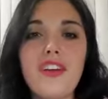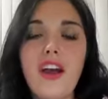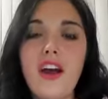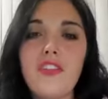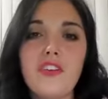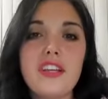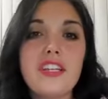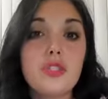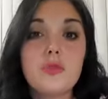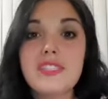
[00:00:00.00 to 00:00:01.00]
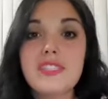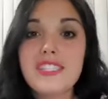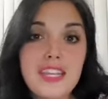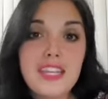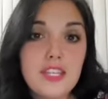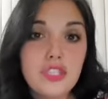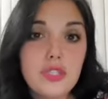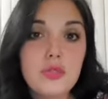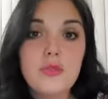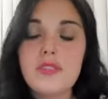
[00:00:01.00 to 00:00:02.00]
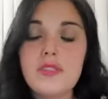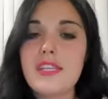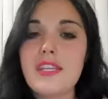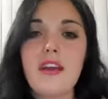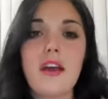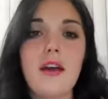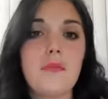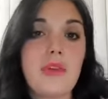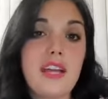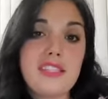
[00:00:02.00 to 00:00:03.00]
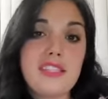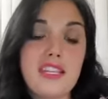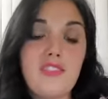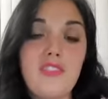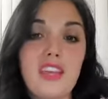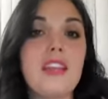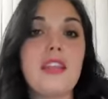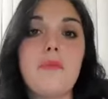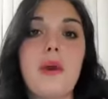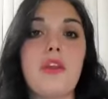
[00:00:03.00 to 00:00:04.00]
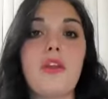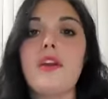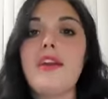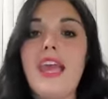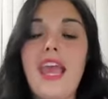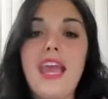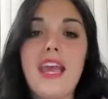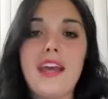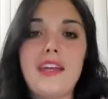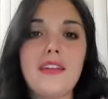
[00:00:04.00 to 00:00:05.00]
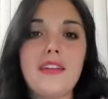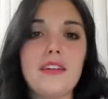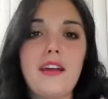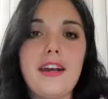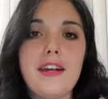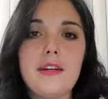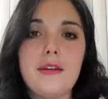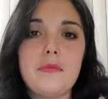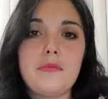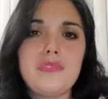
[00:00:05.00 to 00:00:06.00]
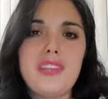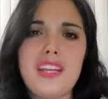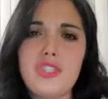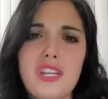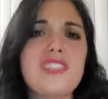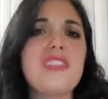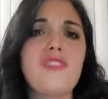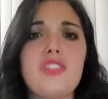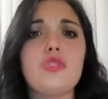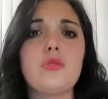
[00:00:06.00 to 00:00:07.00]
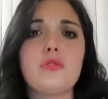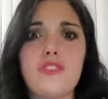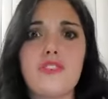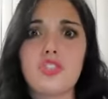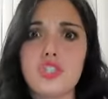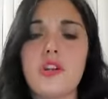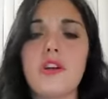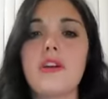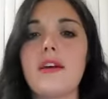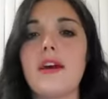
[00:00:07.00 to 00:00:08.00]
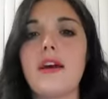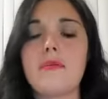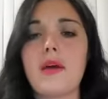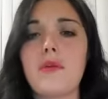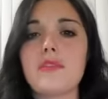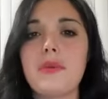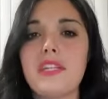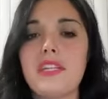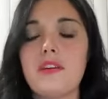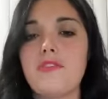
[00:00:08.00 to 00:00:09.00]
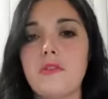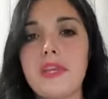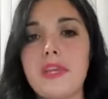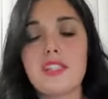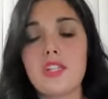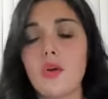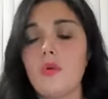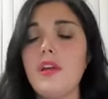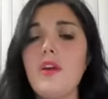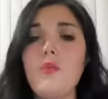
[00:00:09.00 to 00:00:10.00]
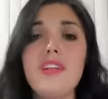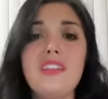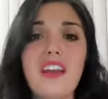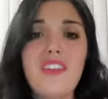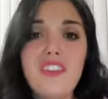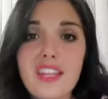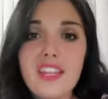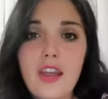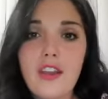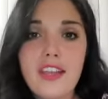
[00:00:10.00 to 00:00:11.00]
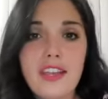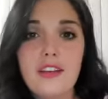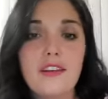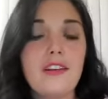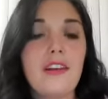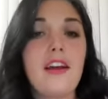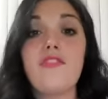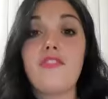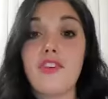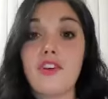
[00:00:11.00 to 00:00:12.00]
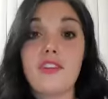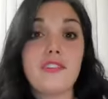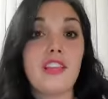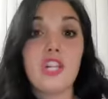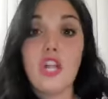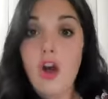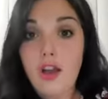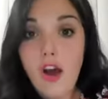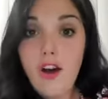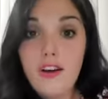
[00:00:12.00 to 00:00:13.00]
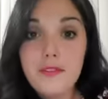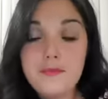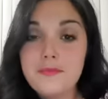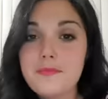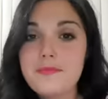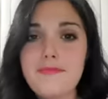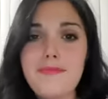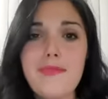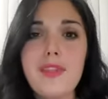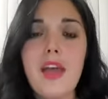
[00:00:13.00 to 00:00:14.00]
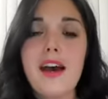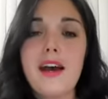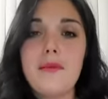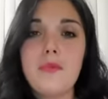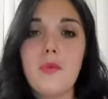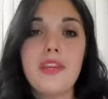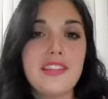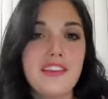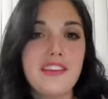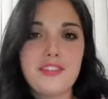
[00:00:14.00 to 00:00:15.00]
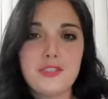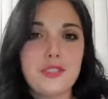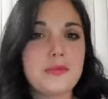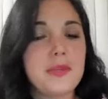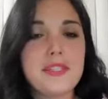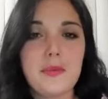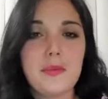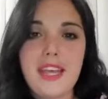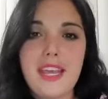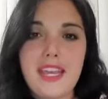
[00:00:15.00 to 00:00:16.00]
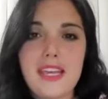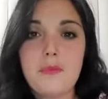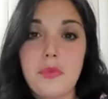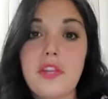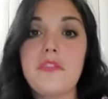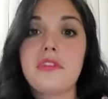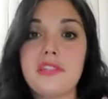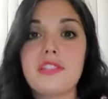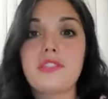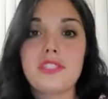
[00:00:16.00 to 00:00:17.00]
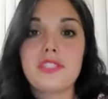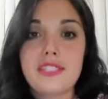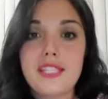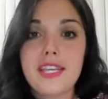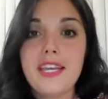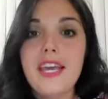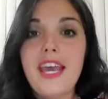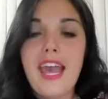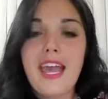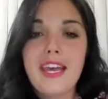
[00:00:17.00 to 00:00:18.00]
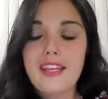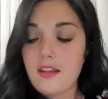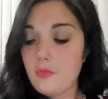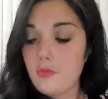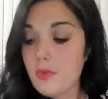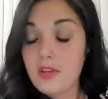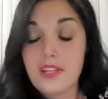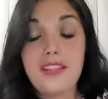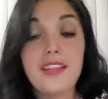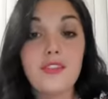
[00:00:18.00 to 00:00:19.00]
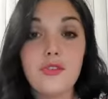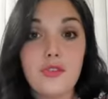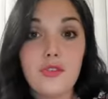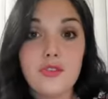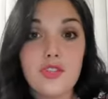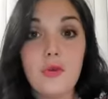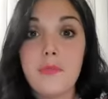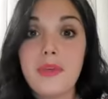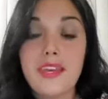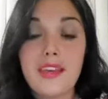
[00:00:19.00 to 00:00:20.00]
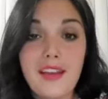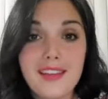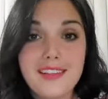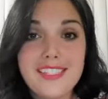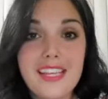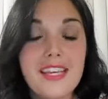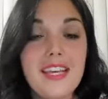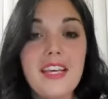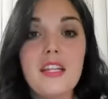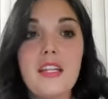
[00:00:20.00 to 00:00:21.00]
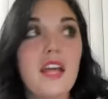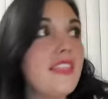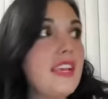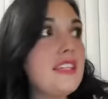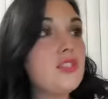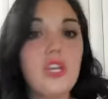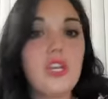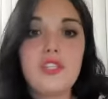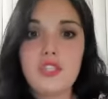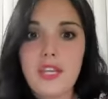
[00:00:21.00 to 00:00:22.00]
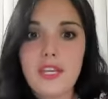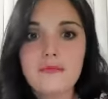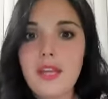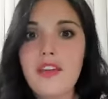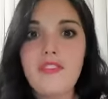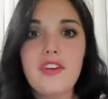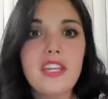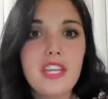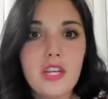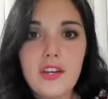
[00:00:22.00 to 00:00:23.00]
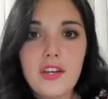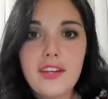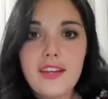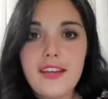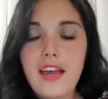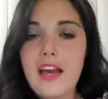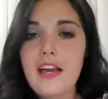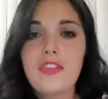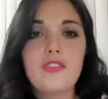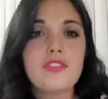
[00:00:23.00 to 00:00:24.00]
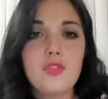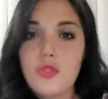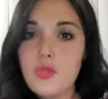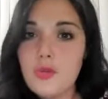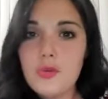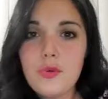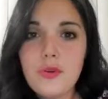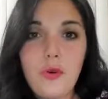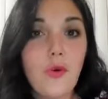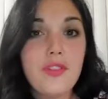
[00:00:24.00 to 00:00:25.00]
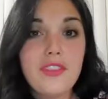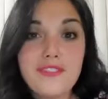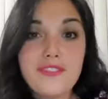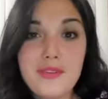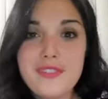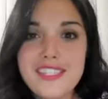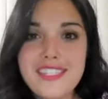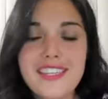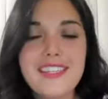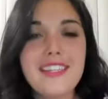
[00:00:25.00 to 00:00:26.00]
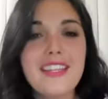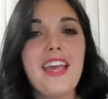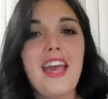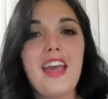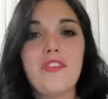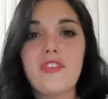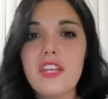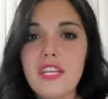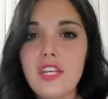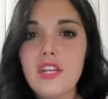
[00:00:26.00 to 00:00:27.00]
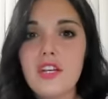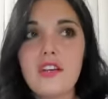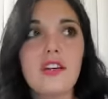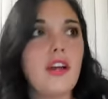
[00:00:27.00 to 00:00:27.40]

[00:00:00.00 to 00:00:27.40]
Other issues, skin issues that got significantly better, and digestive issues for sure. That was a big deal for me. So we definitely are here for the long haul. We love our Juice Plus. We take it pretty religiously, and we will continue to do so because nothing is changing. Every year, there's a new cold and flu season. Every year,